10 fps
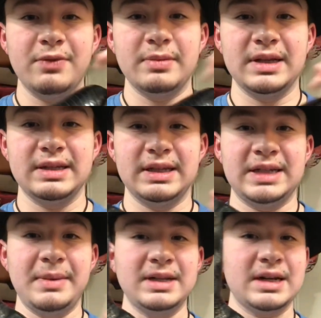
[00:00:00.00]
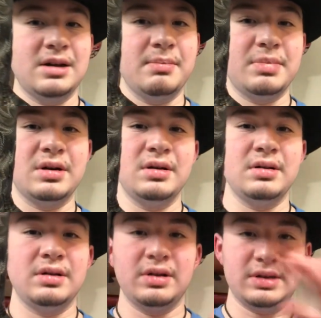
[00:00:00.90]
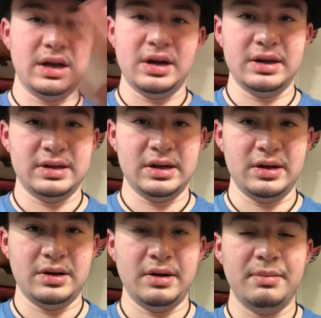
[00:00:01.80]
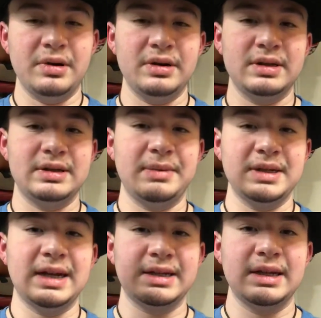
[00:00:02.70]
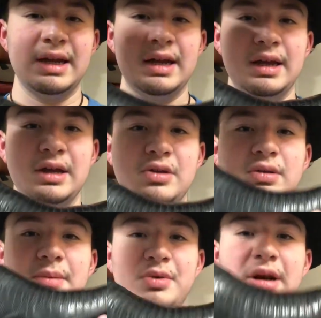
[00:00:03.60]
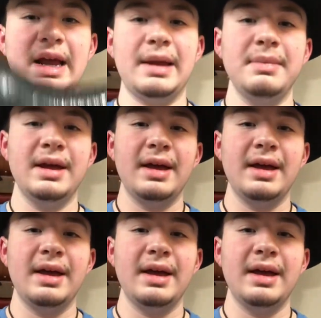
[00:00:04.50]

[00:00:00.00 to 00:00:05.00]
exact number. It's not another number. It's the same exact number and name.